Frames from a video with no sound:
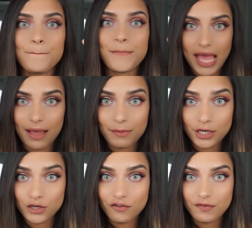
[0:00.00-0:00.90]
bam,
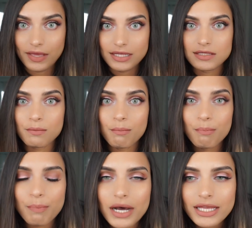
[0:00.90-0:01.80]
in your face.
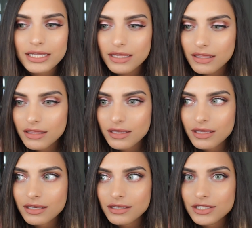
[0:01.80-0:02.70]
But
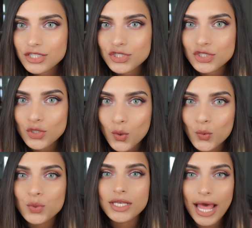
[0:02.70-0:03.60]
it is
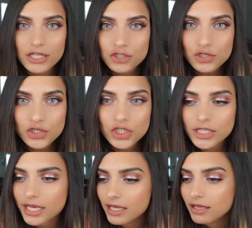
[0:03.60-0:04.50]
so natural
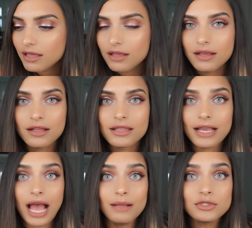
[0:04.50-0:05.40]
looking.
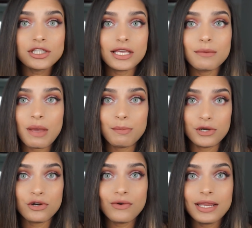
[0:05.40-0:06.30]
Like, I'm just looking in my
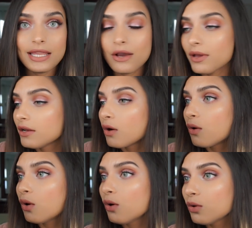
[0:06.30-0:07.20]
mirror right now and
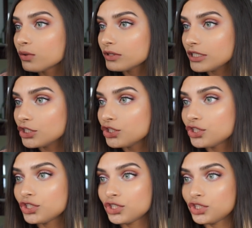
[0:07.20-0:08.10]
holy
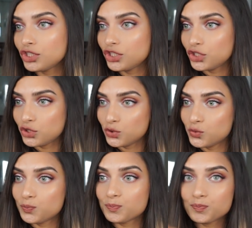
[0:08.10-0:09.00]
sh...